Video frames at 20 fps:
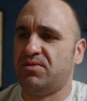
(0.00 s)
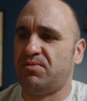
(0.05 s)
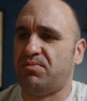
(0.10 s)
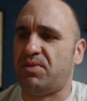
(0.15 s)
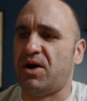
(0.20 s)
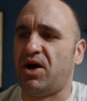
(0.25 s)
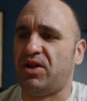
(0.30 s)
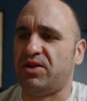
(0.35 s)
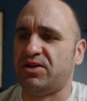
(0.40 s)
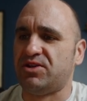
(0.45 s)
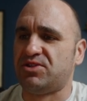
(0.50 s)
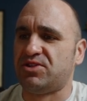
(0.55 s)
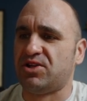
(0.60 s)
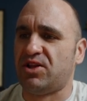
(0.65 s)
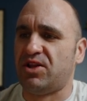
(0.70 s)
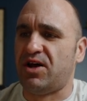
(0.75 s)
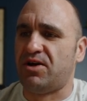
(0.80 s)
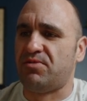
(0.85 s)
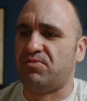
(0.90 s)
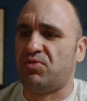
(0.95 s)
polished a
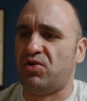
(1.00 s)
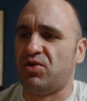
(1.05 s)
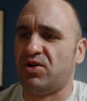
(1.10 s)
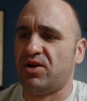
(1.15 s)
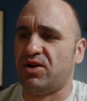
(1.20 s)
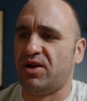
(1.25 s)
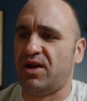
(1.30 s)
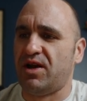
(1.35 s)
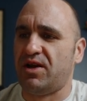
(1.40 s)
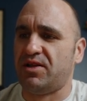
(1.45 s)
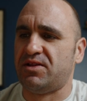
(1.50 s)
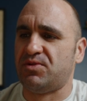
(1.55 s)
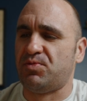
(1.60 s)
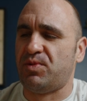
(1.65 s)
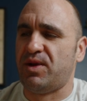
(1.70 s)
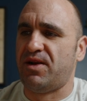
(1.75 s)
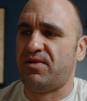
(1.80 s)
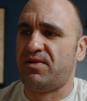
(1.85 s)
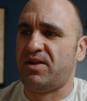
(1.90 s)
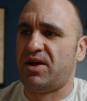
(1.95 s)
lot more, and that
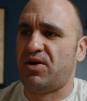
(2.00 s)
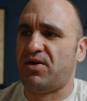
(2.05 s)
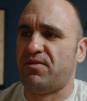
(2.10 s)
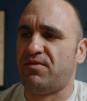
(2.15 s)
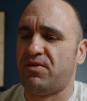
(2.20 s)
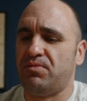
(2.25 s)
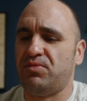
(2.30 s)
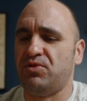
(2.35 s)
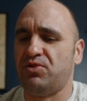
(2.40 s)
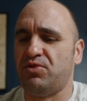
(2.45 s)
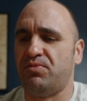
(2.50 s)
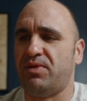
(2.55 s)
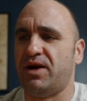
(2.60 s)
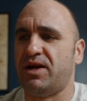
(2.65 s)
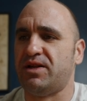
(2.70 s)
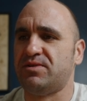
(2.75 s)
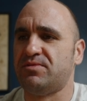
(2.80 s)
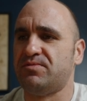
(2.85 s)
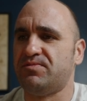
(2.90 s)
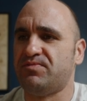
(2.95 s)
we now have a blue
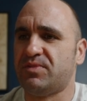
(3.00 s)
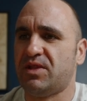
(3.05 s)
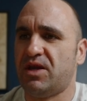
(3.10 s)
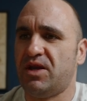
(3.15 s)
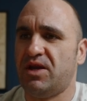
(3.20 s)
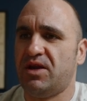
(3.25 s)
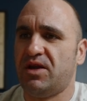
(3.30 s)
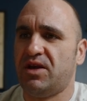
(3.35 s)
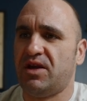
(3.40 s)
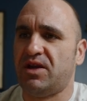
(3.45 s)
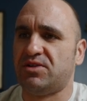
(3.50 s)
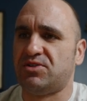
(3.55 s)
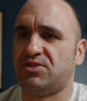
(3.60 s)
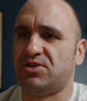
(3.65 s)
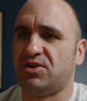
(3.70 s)
button. And